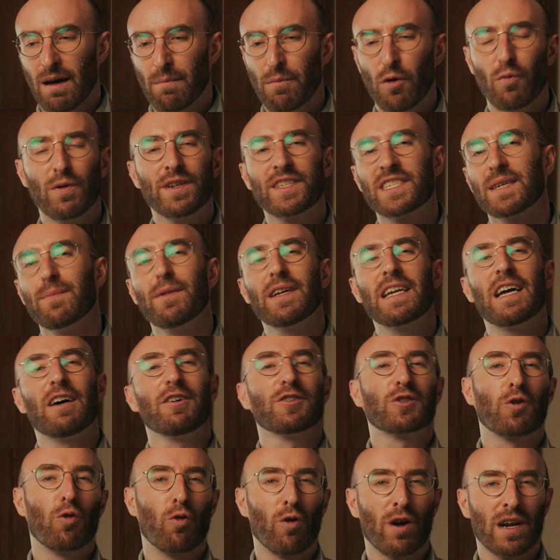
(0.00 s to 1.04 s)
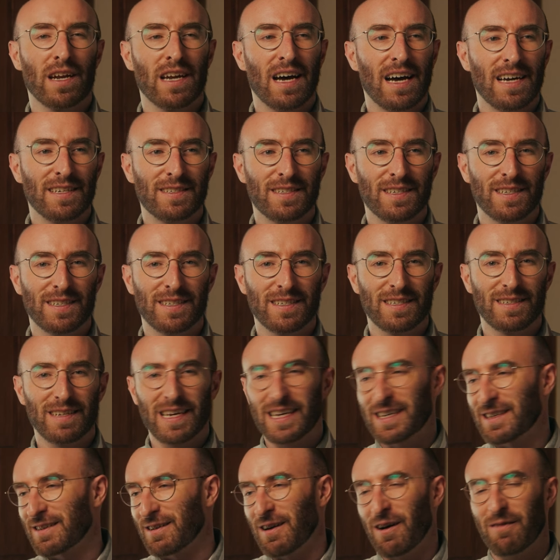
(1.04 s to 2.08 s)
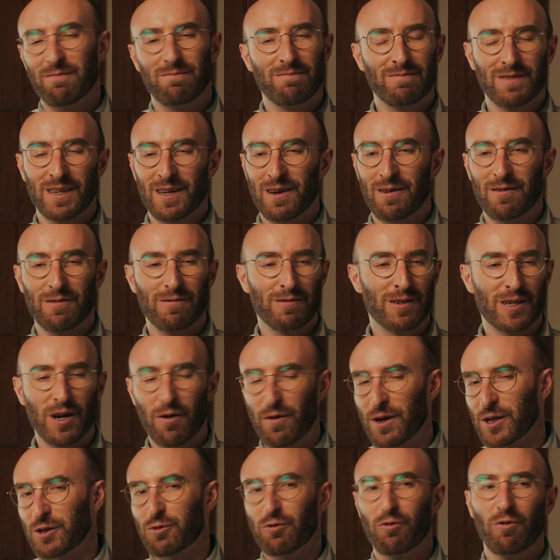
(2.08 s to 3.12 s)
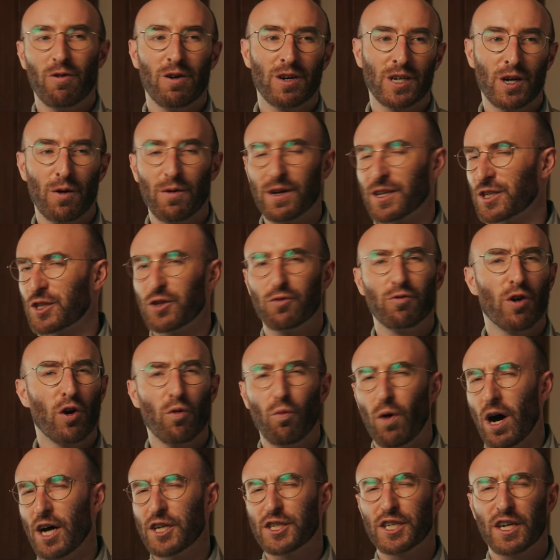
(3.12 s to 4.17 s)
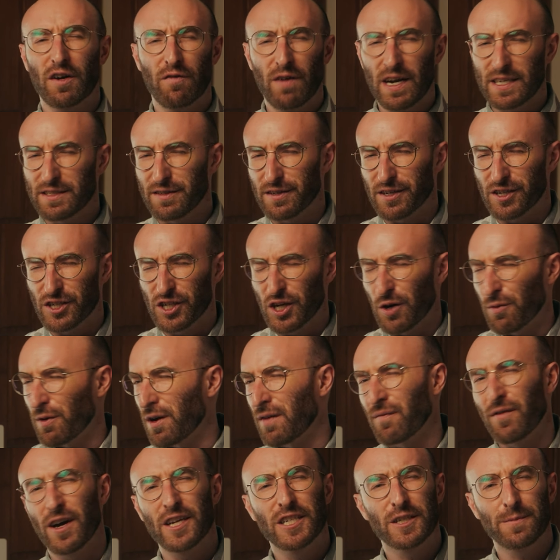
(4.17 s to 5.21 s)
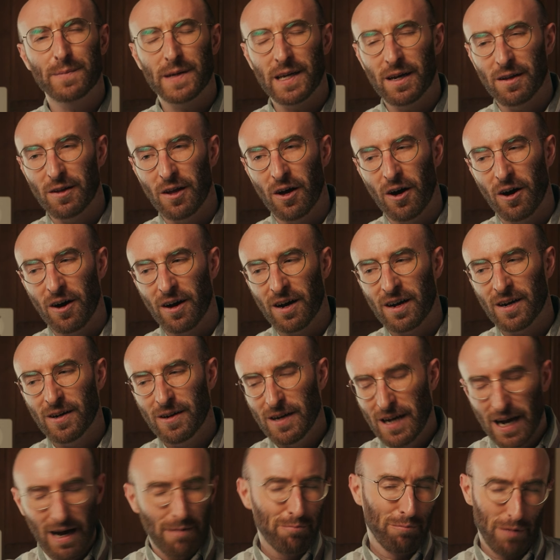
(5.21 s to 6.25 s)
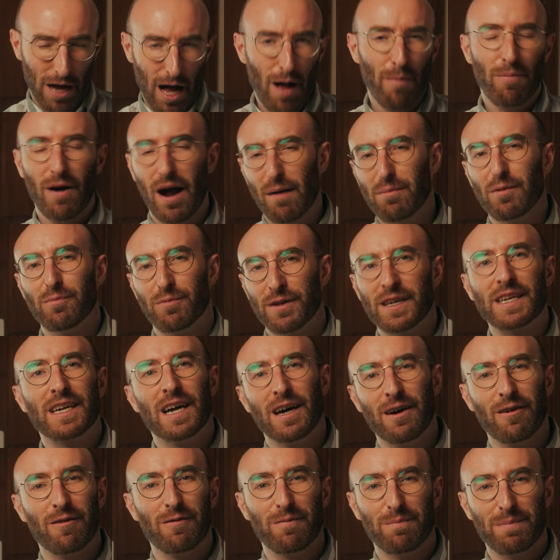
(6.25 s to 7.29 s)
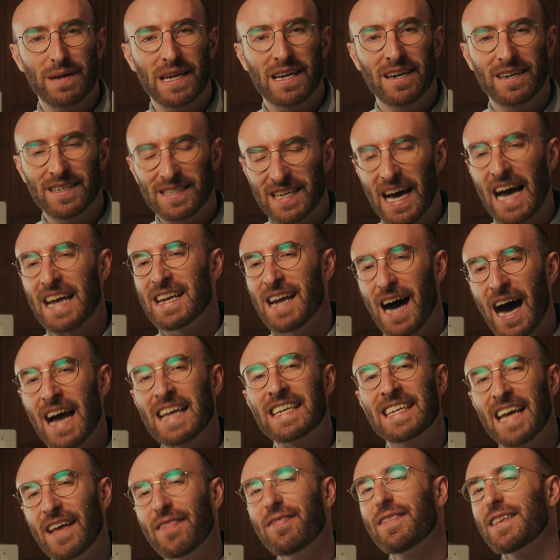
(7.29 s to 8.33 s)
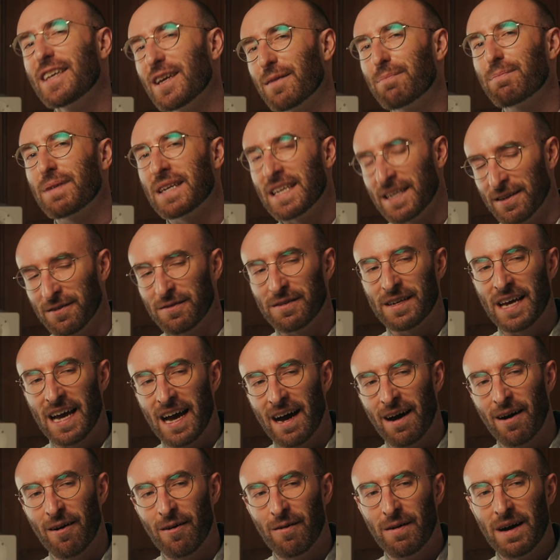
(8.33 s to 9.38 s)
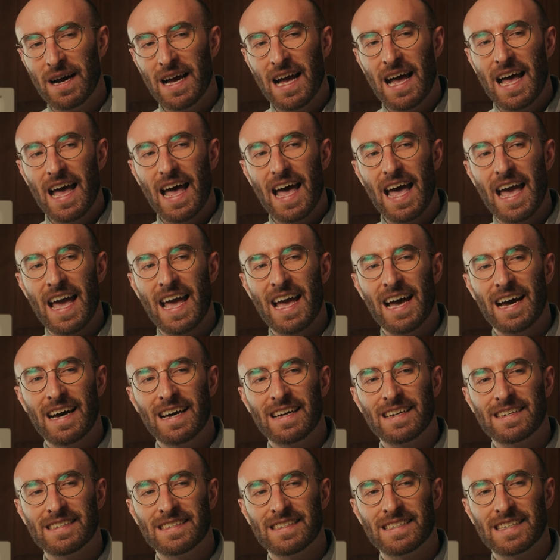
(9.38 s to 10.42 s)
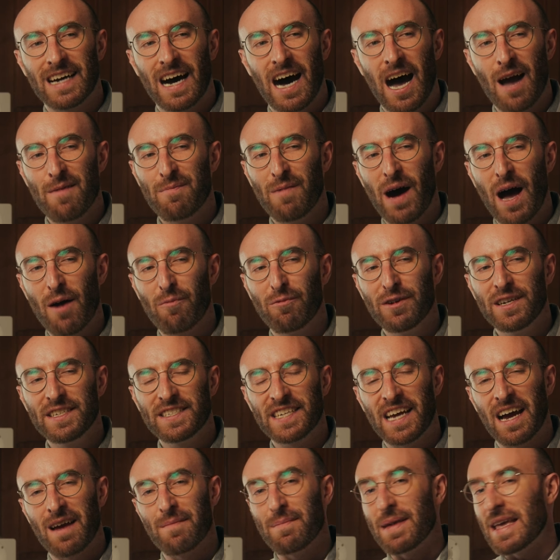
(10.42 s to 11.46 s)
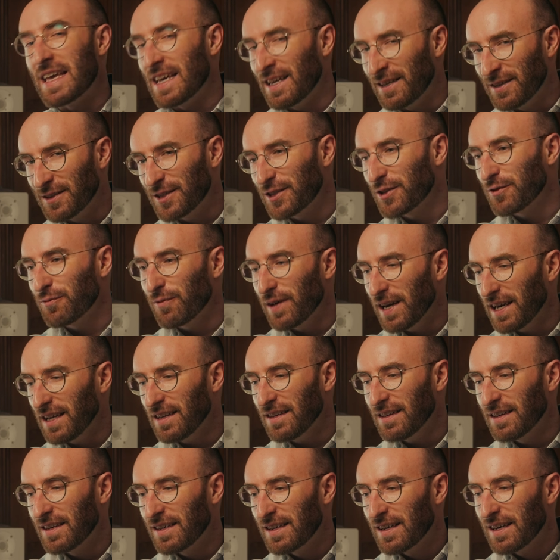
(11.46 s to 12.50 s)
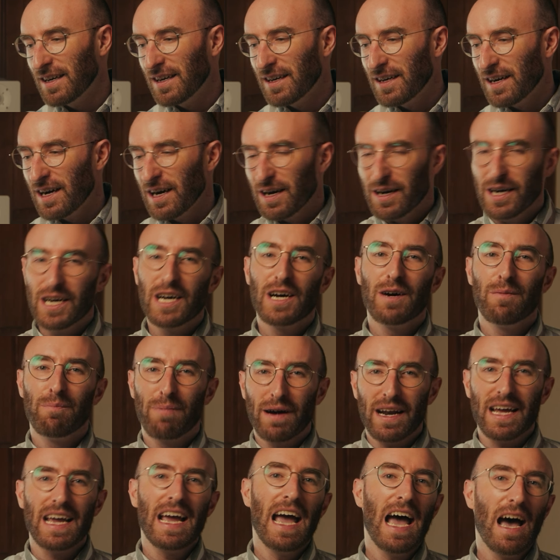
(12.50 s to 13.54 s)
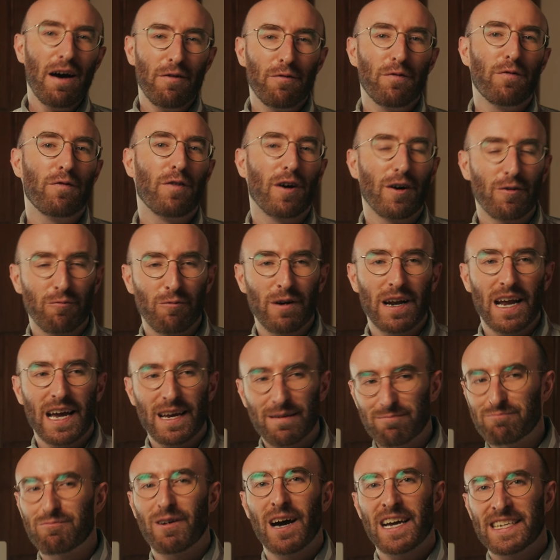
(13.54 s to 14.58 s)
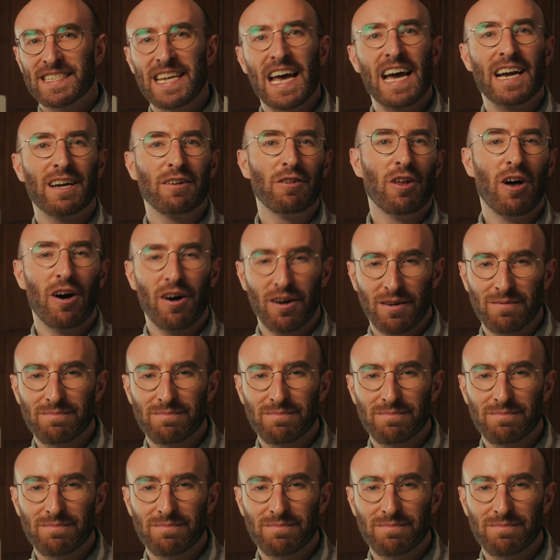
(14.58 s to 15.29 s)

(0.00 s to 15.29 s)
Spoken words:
But when someone else organizes, like, you know, going to or watching a wrestling show and invites me along, I'll probably go, because I get the appeal now, and I wouldn't say I'm into it, but I have fun when I tag along.